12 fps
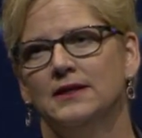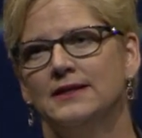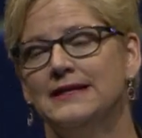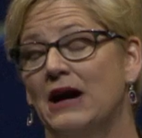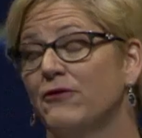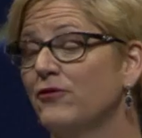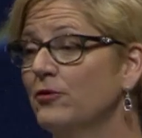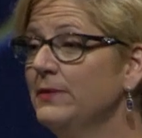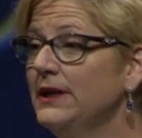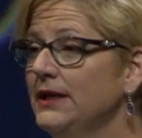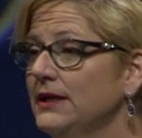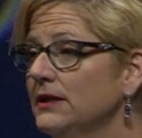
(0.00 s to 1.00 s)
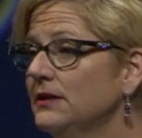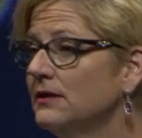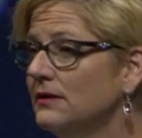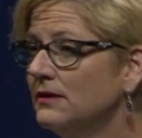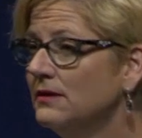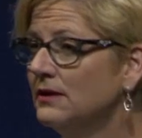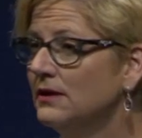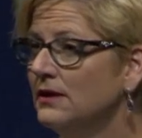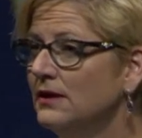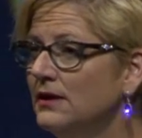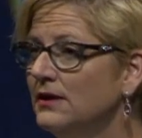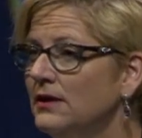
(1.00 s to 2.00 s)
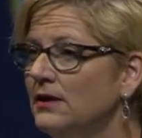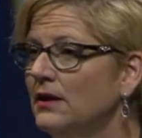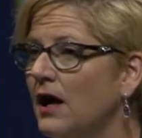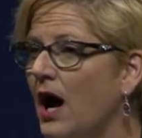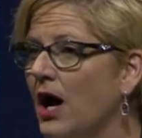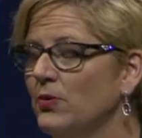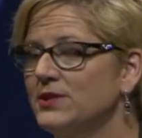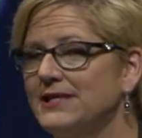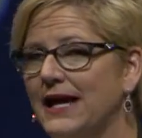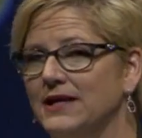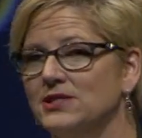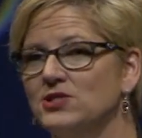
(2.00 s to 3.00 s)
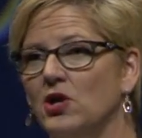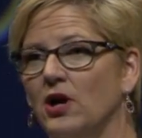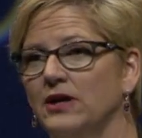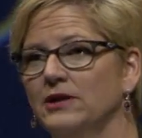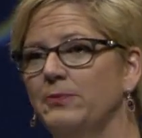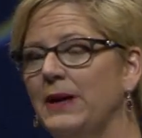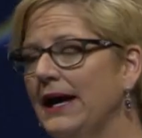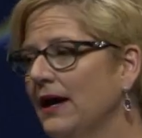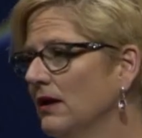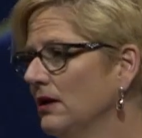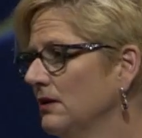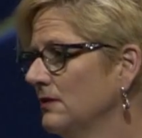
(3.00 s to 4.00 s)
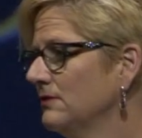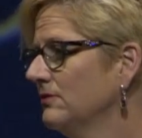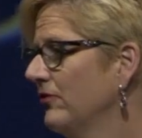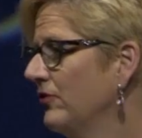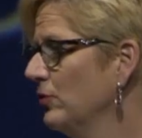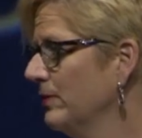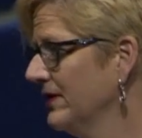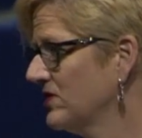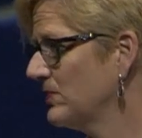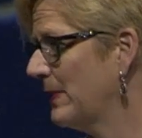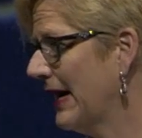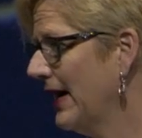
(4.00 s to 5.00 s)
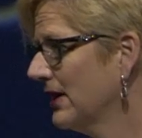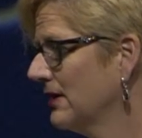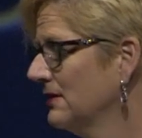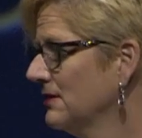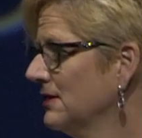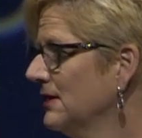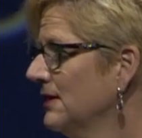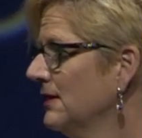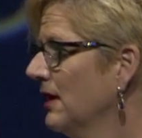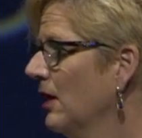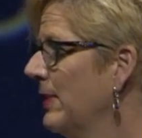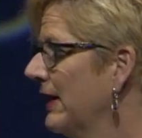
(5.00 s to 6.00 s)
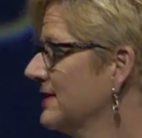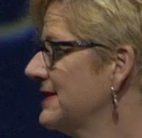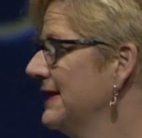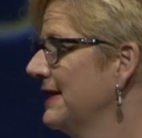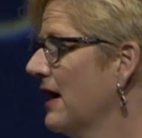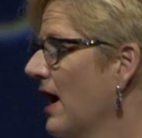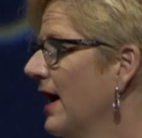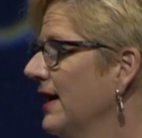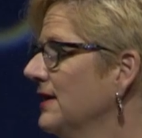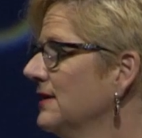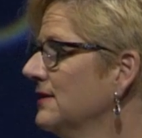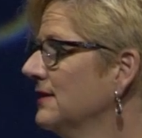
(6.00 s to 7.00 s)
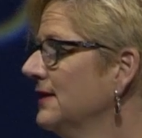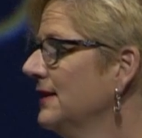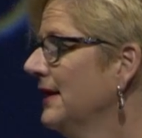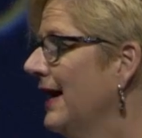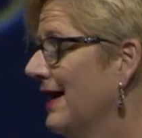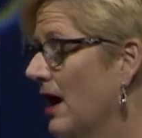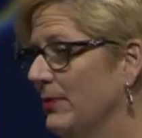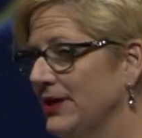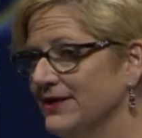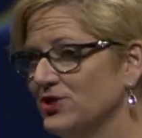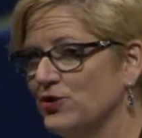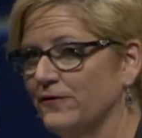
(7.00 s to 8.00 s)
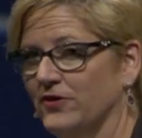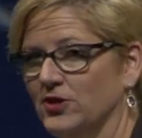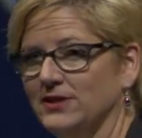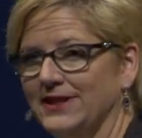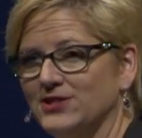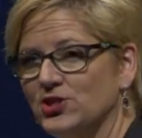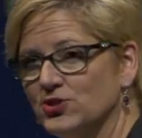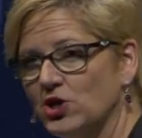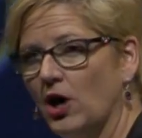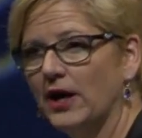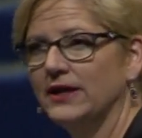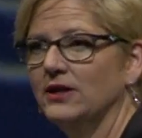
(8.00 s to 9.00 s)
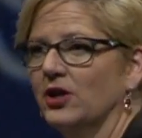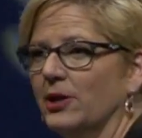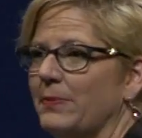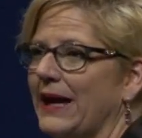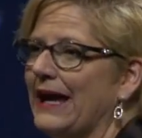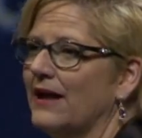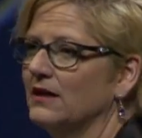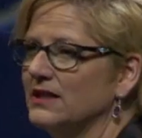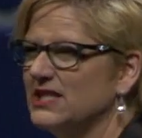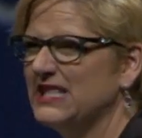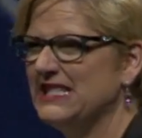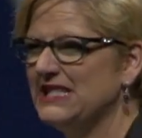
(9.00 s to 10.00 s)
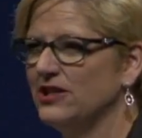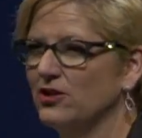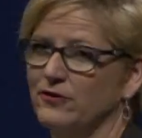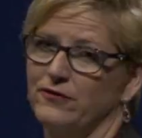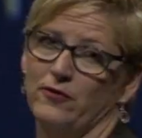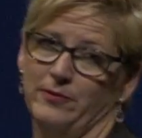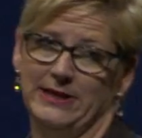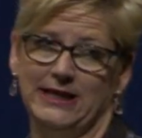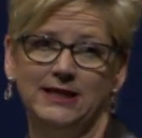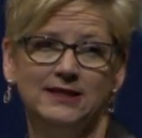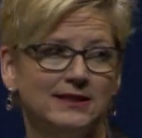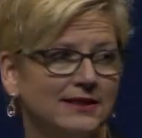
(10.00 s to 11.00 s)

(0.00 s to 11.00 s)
Now, for me, I was asked to talk on a panel a few months back about D&I, and I'm an introvert, and so talking on a panel is easier for me.